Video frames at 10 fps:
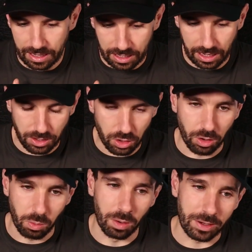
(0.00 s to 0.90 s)

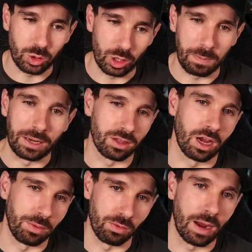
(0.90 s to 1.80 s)
you want to make sure you're spending
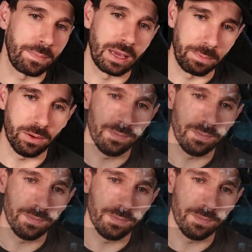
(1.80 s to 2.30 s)
time with the right people.